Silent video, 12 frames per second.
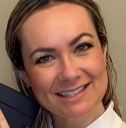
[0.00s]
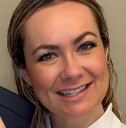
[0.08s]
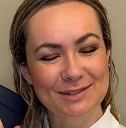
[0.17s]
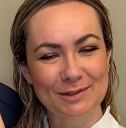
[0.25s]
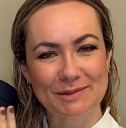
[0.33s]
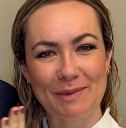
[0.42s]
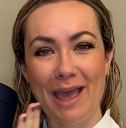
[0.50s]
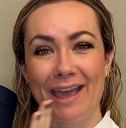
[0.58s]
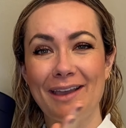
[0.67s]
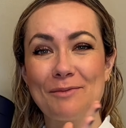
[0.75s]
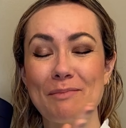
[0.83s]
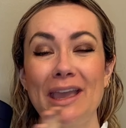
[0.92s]
This was
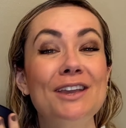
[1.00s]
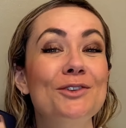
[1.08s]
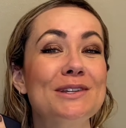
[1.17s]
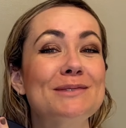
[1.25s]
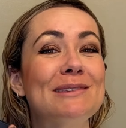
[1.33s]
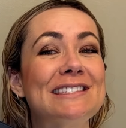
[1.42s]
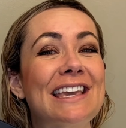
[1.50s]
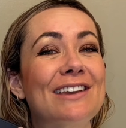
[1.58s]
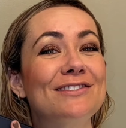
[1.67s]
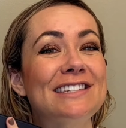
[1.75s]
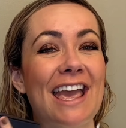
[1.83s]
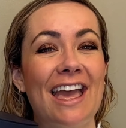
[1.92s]
my main Christmas
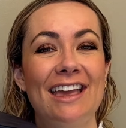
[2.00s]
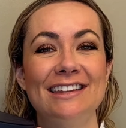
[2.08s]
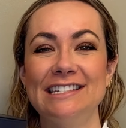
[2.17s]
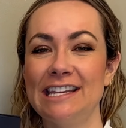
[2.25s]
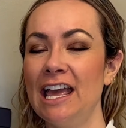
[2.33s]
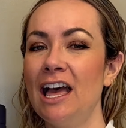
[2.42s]
gift and